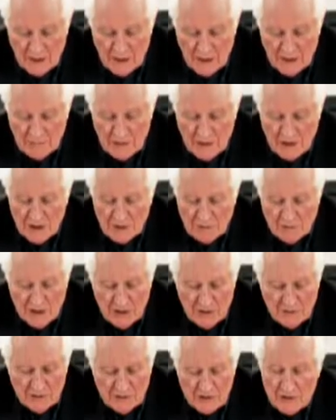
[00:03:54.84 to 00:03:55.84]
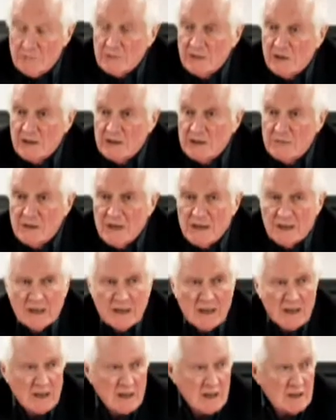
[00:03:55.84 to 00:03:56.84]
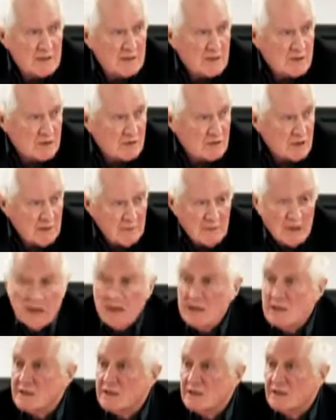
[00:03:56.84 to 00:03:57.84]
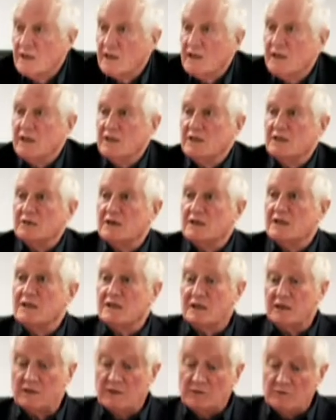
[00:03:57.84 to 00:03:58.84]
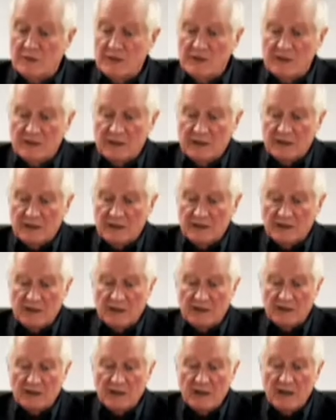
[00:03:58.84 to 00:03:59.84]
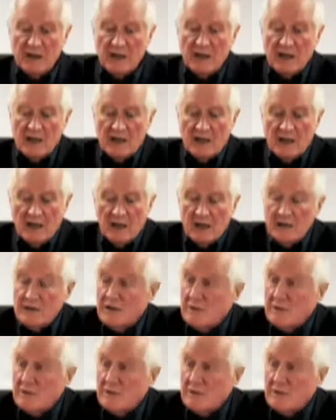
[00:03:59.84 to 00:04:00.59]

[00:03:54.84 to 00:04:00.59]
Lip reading: And Mark's brief was to bring the Met kicking and screaming into the mid-20th century in